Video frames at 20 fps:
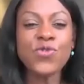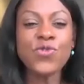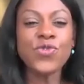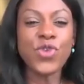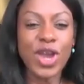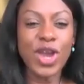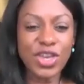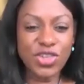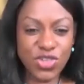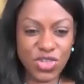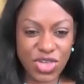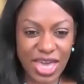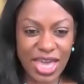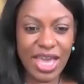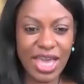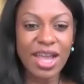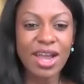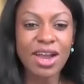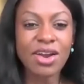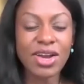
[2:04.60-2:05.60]
fresh
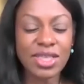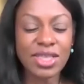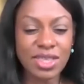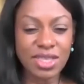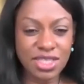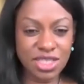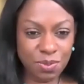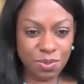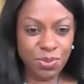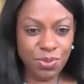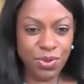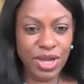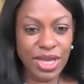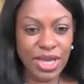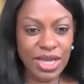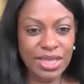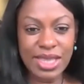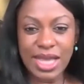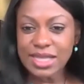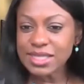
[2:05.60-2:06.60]
air in the
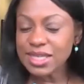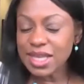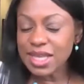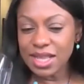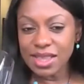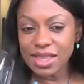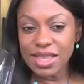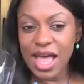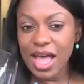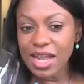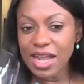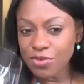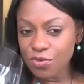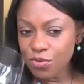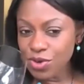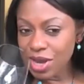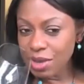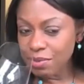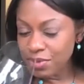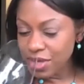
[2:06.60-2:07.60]
spring. That's a lot of
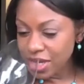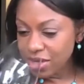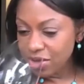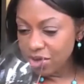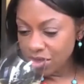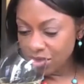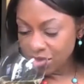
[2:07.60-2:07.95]
what I'm getting on